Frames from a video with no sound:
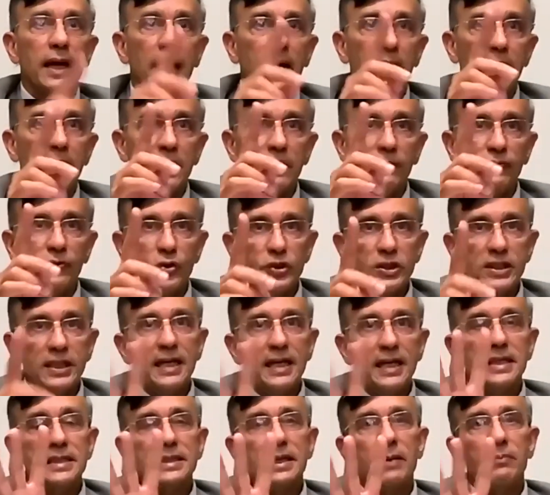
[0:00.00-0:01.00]
And if you
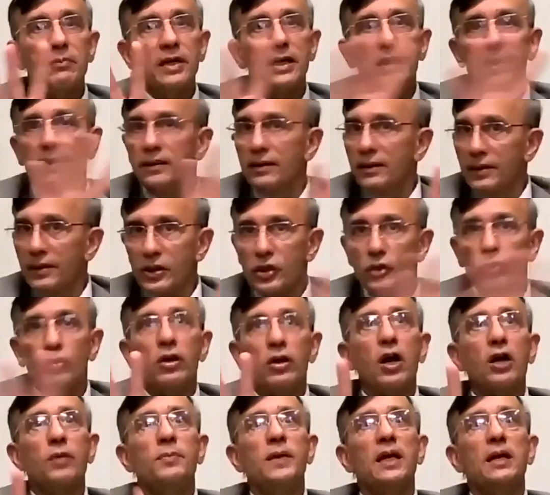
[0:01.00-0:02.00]
cheat somebody, you'll
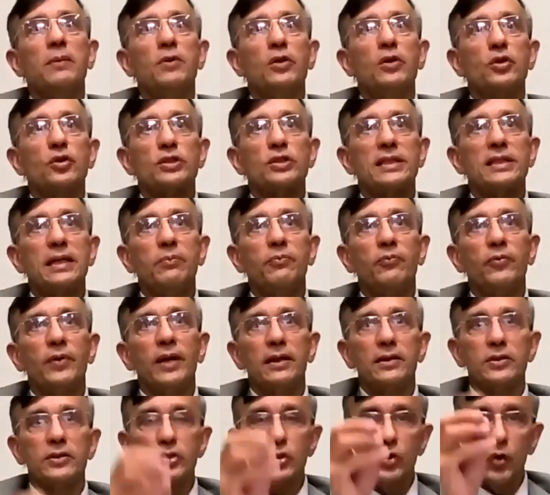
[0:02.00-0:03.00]
not be able to sleep
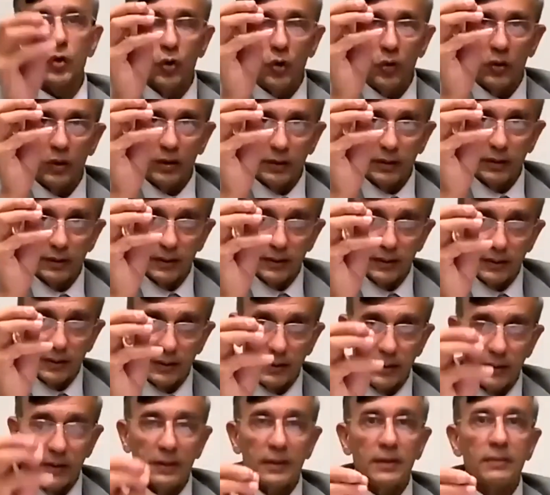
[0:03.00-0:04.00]
well. So
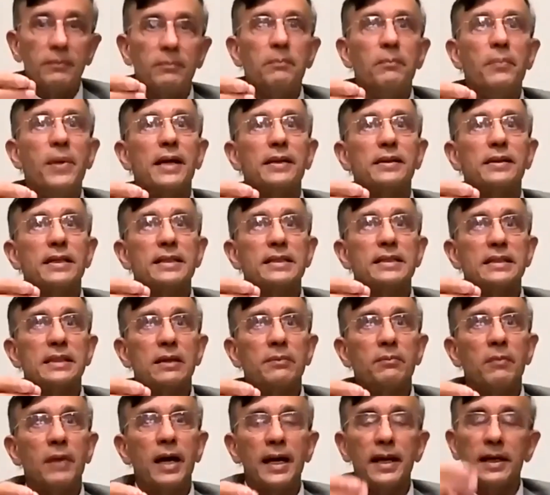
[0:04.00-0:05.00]
bear this
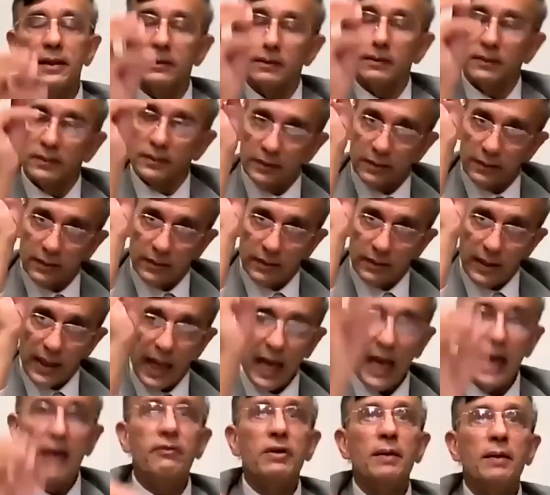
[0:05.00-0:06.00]
in mind.
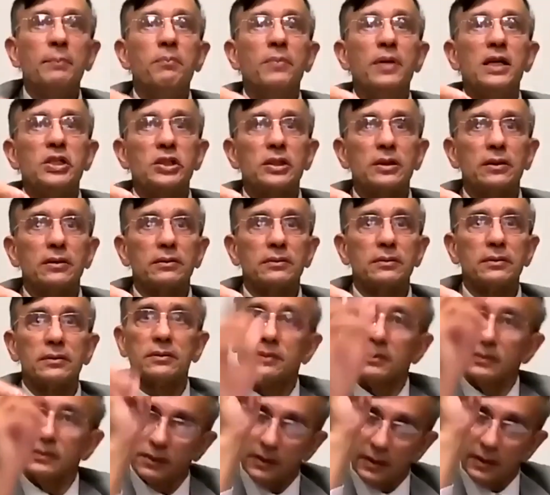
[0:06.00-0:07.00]
Have ambition.